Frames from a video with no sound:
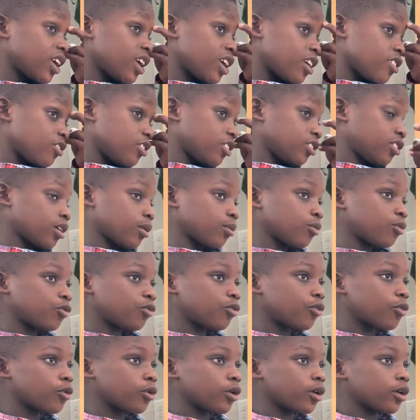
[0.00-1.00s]
6 times
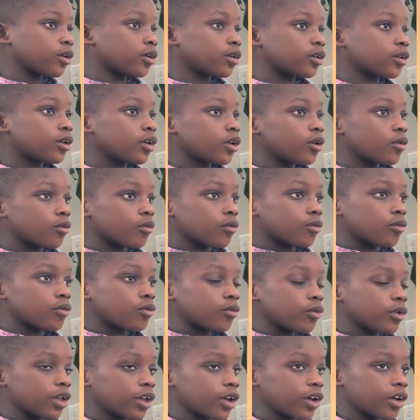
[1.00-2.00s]
4,
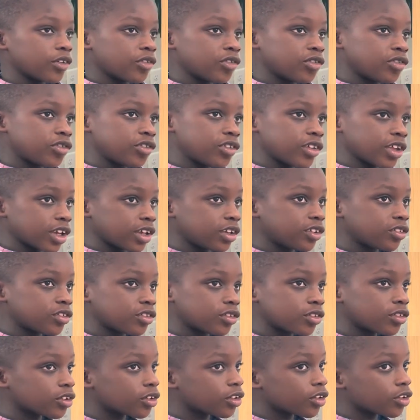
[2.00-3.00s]
we have 6,
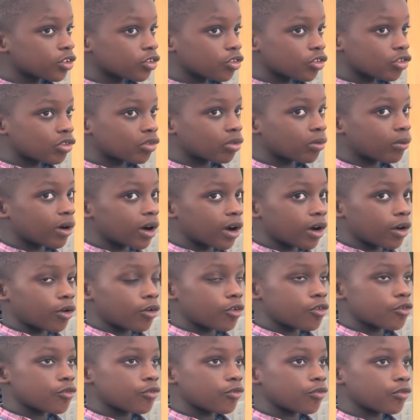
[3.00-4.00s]

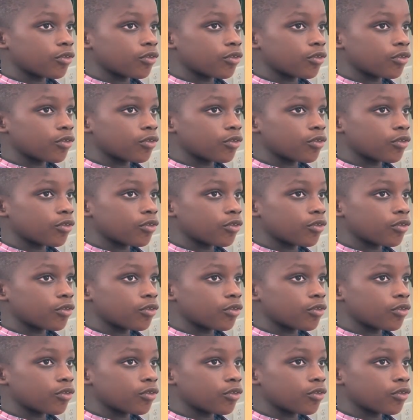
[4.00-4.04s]
12.